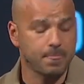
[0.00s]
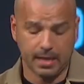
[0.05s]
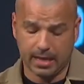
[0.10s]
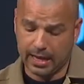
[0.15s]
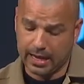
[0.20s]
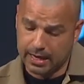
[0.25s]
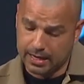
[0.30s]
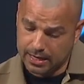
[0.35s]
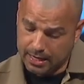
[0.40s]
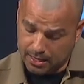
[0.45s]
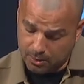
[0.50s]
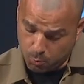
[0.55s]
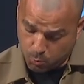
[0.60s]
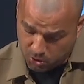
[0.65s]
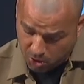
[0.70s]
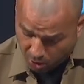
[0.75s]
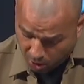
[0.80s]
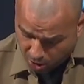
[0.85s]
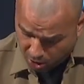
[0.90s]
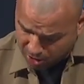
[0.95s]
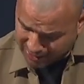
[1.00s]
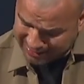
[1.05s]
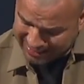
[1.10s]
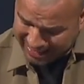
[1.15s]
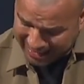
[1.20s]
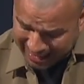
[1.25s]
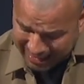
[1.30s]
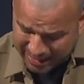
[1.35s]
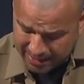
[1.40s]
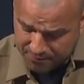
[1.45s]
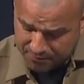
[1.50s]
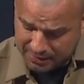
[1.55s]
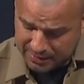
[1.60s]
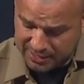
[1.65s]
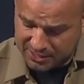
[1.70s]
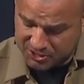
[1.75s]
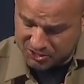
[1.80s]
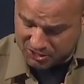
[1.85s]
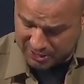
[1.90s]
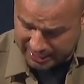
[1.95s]
And we're all gonna have
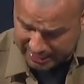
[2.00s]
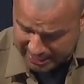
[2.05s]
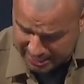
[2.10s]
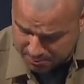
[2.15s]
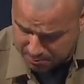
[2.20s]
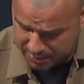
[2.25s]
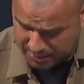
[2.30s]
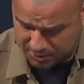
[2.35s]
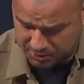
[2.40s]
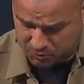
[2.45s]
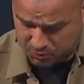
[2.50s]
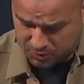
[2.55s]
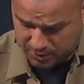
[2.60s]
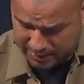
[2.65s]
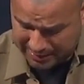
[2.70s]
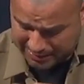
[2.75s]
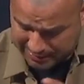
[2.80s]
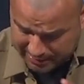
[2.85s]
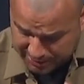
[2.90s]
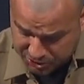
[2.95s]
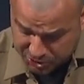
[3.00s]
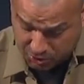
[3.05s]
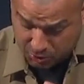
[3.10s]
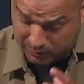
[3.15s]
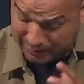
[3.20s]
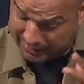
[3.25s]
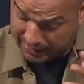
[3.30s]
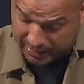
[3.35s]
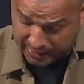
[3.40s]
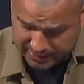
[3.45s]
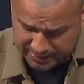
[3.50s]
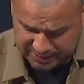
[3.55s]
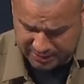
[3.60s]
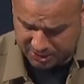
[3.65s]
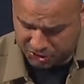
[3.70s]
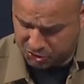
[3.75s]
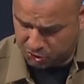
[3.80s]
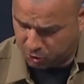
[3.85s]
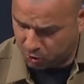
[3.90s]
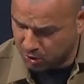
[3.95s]
these enemies, intentional and
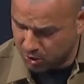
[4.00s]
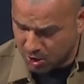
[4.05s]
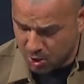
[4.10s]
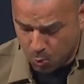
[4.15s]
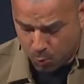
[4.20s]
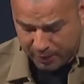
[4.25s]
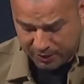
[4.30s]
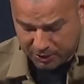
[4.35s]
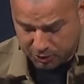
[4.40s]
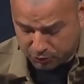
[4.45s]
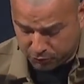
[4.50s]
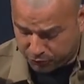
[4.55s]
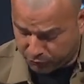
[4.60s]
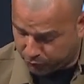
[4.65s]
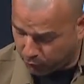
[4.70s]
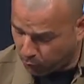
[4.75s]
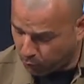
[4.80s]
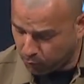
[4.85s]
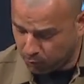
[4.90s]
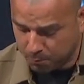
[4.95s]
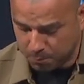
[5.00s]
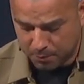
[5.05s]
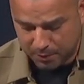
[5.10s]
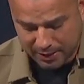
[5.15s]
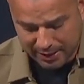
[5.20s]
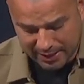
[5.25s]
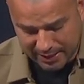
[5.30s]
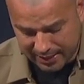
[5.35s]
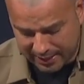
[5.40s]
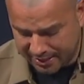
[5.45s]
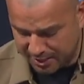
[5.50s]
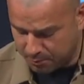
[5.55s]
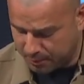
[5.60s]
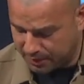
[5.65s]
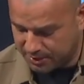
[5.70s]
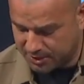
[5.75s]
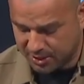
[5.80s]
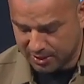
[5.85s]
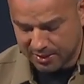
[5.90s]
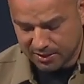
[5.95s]
unintentional. We just form
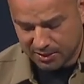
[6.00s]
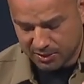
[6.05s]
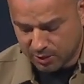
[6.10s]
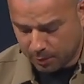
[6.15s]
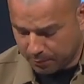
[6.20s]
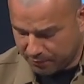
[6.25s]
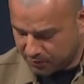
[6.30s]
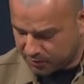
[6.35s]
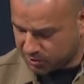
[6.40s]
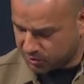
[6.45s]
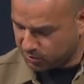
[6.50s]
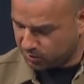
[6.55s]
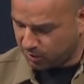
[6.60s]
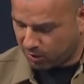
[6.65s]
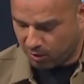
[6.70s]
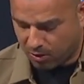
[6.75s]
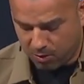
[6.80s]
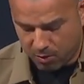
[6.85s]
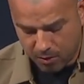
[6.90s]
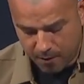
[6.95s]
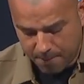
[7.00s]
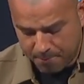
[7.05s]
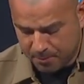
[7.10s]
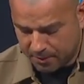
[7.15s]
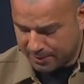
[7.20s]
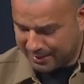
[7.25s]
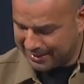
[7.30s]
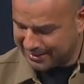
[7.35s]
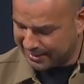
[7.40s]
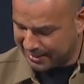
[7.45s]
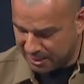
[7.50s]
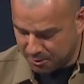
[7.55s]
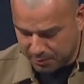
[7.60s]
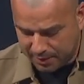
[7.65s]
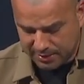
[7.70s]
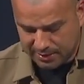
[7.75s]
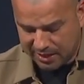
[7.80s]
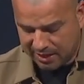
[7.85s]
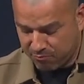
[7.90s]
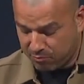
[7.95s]
enemies. Some of us, all these
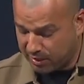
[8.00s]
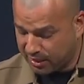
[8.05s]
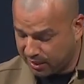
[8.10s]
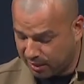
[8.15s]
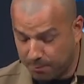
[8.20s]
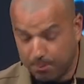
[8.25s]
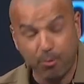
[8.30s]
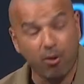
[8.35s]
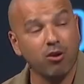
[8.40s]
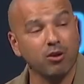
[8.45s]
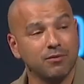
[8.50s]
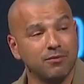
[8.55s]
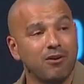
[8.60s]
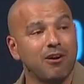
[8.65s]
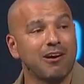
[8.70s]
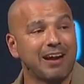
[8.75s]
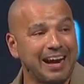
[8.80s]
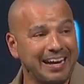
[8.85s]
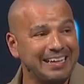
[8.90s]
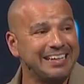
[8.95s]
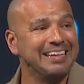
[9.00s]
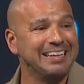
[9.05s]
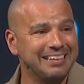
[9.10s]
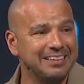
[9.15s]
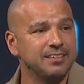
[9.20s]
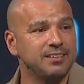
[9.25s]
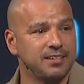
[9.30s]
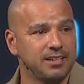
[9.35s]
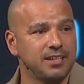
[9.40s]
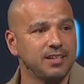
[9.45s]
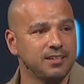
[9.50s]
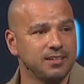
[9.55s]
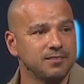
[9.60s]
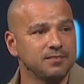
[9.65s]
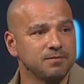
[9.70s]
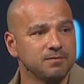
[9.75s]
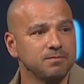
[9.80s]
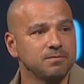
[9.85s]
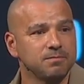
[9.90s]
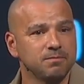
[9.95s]
enemies have become part of our identity.
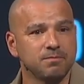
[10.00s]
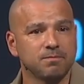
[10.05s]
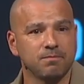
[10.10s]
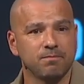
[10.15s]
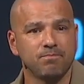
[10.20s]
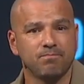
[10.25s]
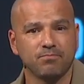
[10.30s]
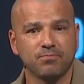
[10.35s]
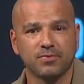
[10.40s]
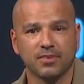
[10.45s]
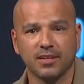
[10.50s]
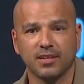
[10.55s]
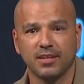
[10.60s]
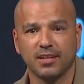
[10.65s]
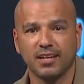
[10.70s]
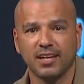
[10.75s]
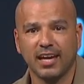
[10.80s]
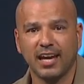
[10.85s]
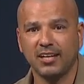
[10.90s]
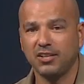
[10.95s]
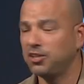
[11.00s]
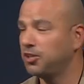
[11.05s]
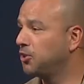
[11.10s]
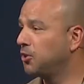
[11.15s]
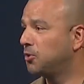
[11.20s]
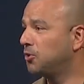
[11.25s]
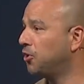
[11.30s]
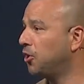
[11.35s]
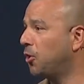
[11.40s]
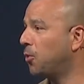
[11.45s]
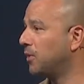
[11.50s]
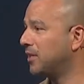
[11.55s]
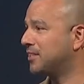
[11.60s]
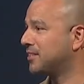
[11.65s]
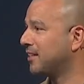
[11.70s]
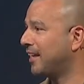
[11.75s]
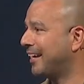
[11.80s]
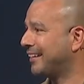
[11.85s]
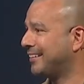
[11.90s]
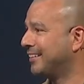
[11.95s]
And you don't know what it's
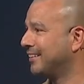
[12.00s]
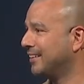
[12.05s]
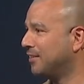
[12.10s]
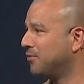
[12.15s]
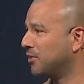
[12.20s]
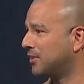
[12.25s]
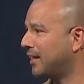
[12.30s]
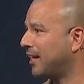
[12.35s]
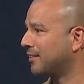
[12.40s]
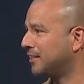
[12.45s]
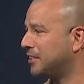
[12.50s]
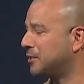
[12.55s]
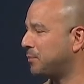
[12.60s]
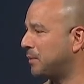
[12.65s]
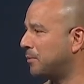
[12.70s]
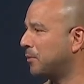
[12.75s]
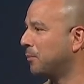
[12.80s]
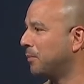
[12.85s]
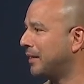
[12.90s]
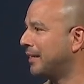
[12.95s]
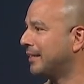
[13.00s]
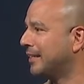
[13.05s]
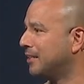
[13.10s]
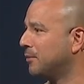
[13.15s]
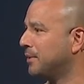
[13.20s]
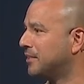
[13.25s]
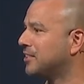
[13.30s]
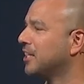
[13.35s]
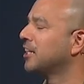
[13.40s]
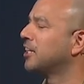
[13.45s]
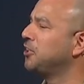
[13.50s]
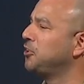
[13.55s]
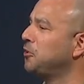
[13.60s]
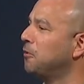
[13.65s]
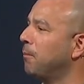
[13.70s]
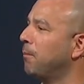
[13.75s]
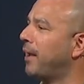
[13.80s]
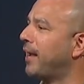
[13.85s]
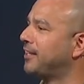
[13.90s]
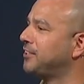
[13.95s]
like to live without these people being enemies. Can you
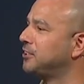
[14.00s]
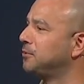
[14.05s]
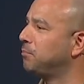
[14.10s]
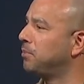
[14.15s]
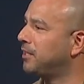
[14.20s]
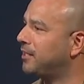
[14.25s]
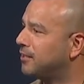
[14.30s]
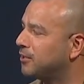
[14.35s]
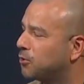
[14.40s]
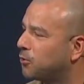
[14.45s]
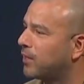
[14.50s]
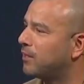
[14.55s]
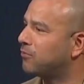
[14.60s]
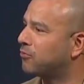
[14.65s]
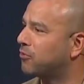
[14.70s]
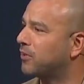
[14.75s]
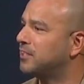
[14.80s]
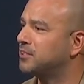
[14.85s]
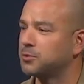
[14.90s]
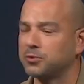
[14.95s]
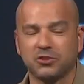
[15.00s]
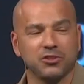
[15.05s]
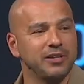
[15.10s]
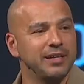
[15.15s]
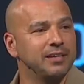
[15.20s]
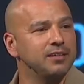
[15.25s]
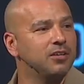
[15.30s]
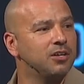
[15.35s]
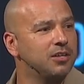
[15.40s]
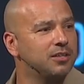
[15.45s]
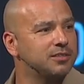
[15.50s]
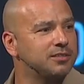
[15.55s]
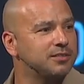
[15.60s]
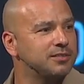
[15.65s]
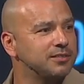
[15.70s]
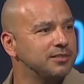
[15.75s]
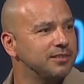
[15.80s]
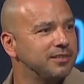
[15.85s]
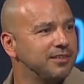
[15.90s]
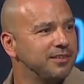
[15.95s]
imagine being great friends with their in-laws?